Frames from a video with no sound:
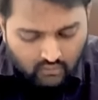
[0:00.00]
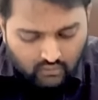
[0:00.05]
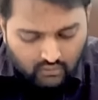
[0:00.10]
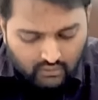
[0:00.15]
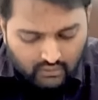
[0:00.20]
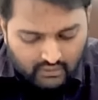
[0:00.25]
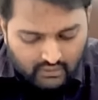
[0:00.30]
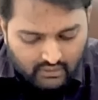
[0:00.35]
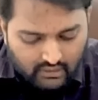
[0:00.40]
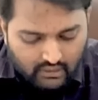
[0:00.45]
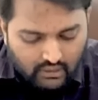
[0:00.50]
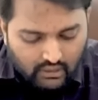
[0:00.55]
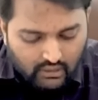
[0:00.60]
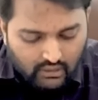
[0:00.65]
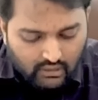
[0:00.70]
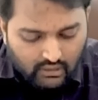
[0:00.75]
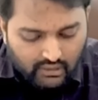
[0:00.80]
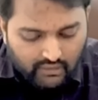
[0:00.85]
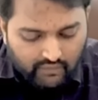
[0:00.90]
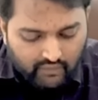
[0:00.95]
Next,
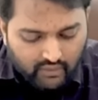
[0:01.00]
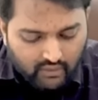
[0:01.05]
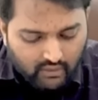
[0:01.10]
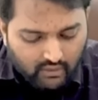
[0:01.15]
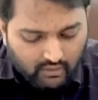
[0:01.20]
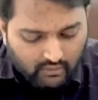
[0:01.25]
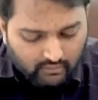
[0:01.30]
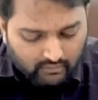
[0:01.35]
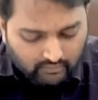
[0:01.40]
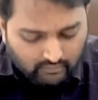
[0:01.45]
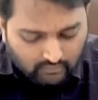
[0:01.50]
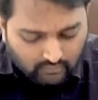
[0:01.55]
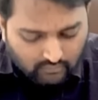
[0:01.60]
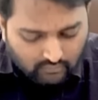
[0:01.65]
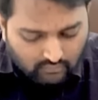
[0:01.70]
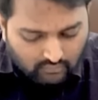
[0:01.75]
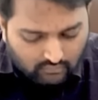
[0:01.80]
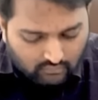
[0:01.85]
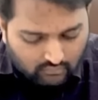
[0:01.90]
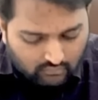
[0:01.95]
current dividend.
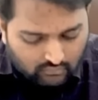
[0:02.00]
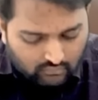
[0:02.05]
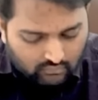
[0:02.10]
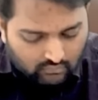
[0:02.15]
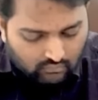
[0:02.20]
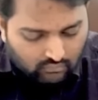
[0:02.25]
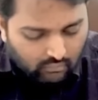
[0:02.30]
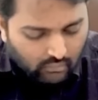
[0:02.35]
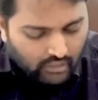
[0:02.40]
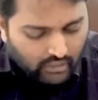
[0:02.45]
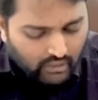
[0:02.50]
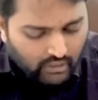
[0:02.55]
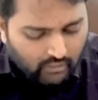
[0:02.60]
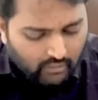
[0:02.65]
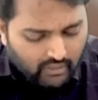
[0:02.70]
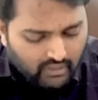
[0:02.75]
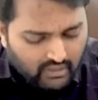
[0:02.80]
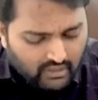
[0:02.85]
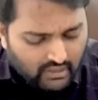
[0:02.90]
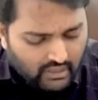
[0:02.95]
Market
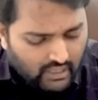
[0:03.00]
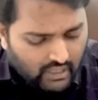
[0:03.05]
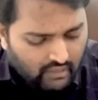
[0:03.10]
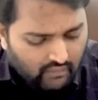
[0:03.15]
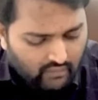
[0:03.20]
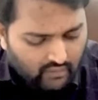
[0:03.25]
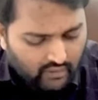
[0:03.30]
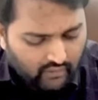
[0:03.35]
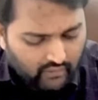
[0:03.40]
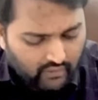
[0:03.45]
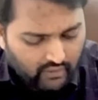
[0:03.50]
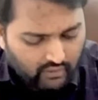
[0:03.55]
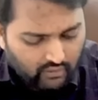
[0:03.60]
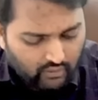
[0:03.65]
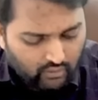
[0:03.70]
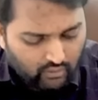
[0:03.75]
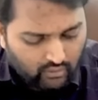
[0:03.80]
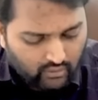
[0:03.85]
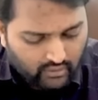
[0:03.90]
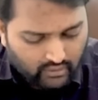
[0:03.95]
price and annual dividend
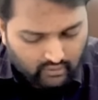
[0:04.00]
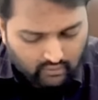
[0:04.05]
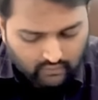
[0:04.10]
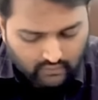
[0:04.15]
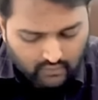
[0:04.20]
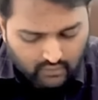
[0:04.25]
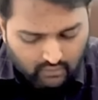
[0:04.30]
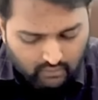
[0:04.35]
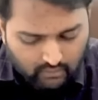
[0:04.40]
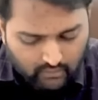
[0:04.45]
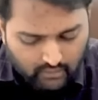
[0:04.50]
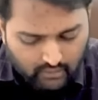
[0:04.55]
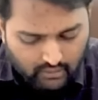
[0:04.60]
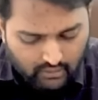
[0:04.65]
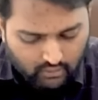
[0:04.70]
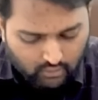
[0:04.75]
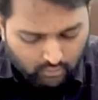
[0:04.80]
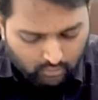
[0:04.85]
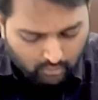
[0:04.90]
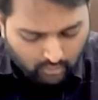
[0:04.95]
growth rate of the company are
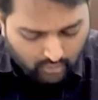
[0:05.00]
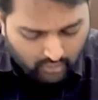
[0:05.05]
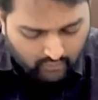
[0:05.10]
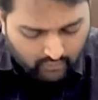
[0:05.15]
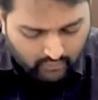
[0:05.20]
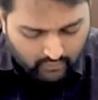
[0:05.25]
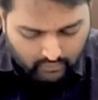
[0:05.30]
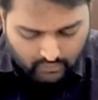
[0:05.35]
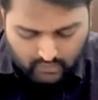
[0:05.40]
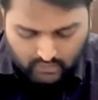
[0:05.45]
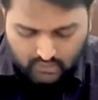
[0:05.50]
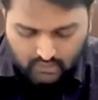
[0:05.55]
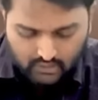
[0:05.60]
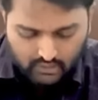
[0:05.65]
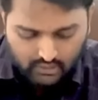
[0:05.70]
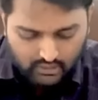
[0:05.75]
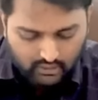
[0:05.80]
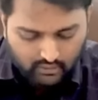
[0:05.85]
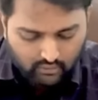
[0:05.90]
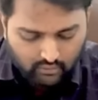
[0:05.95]
2.5 per
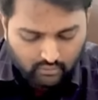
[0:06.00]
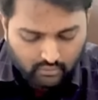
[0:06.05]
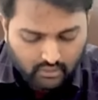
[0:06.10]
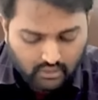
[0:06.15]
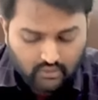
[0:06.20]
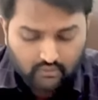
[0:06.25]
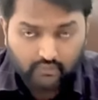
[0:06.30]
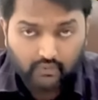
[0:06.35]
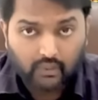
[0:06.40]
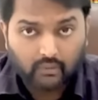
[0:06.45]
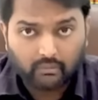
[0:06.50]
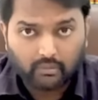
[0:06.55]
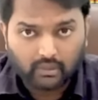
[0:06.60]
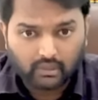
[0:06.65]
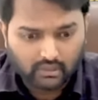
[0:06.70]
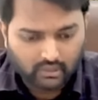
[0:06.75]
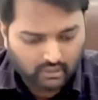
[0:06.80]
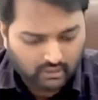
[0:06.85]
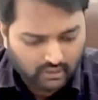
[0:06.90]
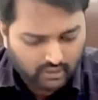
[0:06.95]
share and rupees 5 per
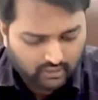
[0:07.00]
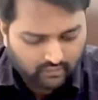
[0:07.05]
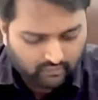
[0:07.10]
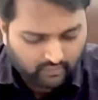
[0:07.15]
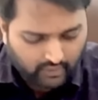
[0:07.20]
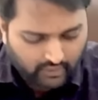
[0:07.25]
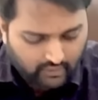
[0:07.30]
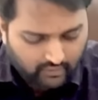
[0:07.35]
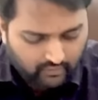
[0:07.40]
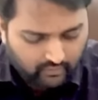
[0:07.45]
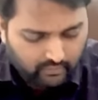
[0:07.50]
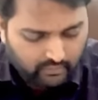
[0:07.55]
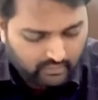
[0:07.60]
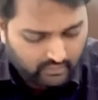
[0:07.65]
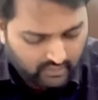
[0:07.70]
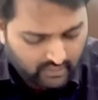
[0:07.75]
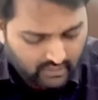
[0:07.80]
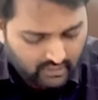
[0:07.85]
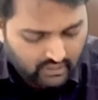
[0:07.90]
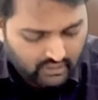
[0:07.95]
share and
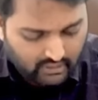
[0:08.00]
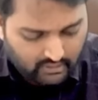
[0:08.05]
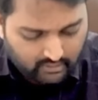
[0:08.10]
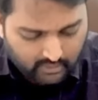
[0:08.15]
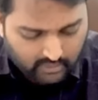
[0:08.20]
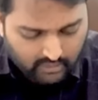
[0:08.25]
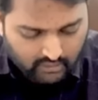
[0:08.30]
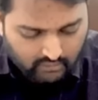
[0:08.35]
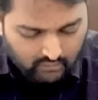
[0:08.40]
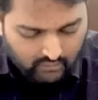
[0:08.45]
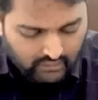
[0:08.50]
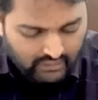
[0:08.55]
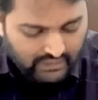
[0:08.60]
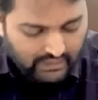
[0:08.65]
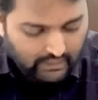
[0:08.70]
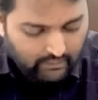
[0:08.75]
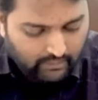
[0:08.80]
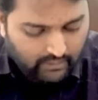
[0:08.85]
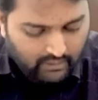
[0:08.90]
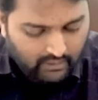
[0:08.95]
5% respectively. The
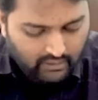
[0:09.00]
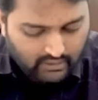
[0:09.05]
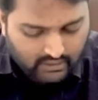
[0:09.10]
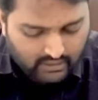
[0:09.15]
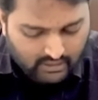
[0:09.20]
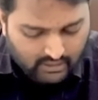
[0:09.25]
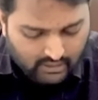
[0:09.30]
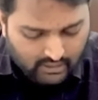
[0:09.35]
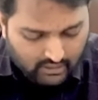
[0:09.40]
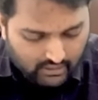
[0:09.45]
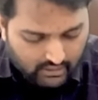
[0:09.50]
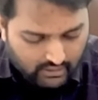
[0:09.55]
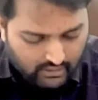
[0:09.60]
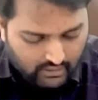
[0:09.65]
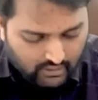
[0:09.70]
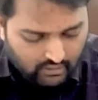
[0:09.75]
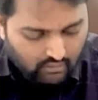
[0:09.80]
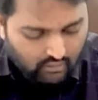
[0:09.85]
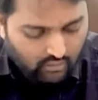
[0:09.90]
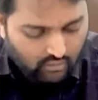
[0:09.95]
capitalization rate
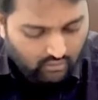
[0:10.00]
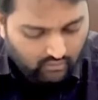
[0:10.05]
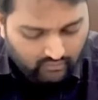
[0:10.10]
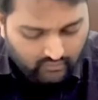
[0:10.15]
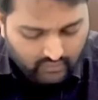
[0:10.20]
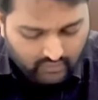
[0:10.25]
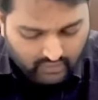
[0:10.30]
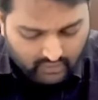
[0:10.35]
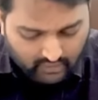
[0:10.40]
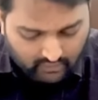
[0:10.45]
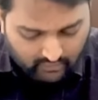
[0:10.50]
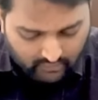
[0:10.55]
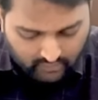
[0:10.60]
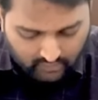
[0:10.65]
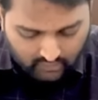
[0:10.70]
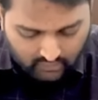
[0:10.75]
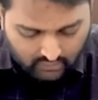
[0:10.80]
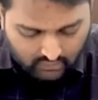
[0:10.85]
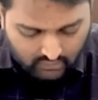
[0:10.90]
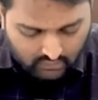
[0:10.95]
of the equity.